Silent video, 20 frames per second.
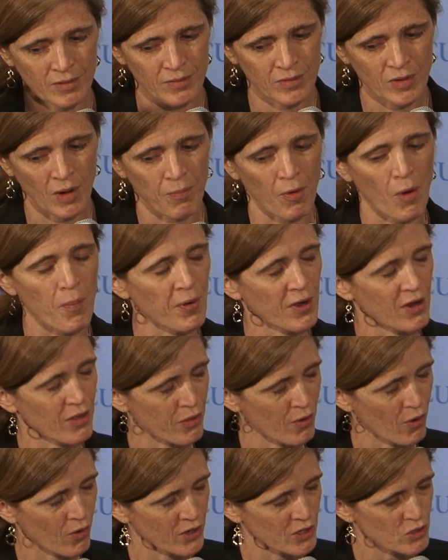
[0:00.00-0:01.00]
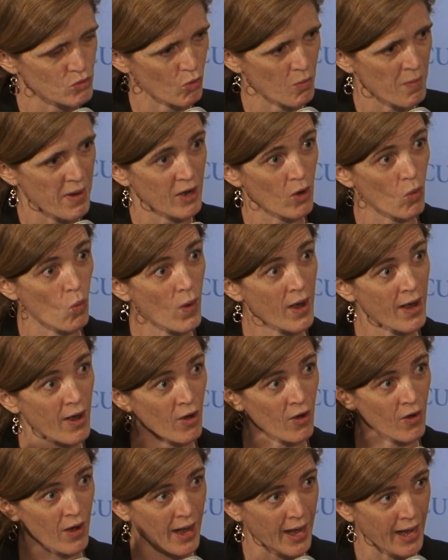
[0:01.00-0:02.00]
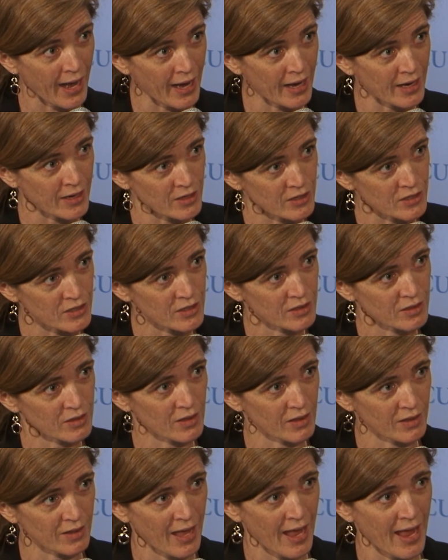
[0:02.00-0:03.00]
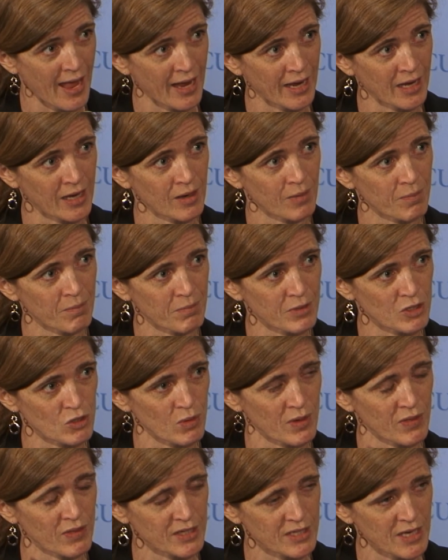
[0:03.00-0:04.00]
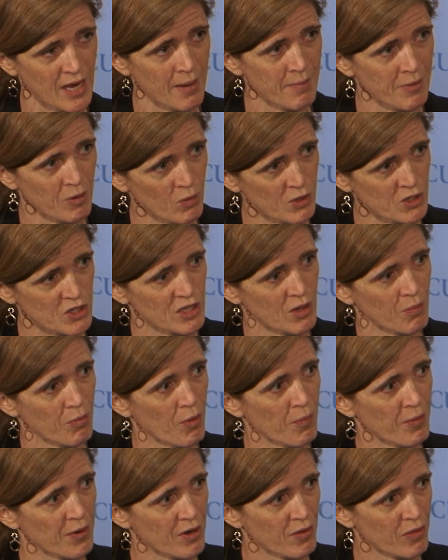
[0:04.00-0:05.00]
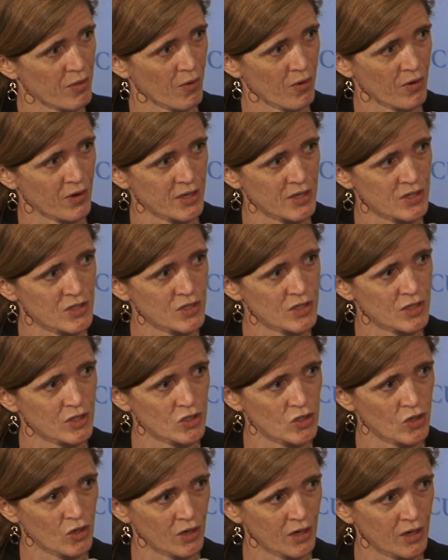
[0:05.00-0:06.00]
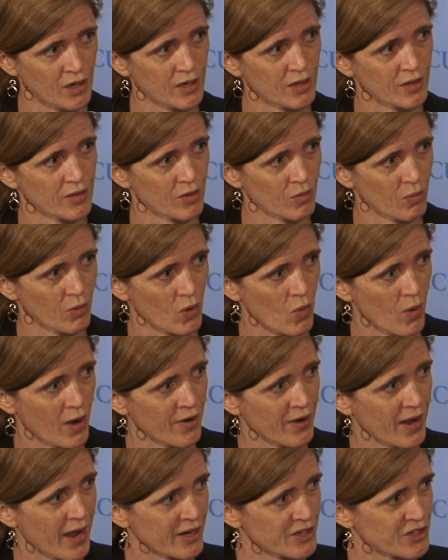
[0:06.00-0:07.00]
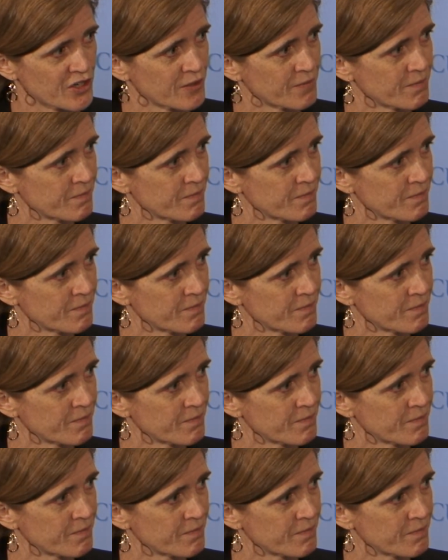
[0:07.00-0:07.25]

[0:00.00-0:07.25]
appropriate authorities were made aware, and the lag between the time at which the appropriate authorities took the required action.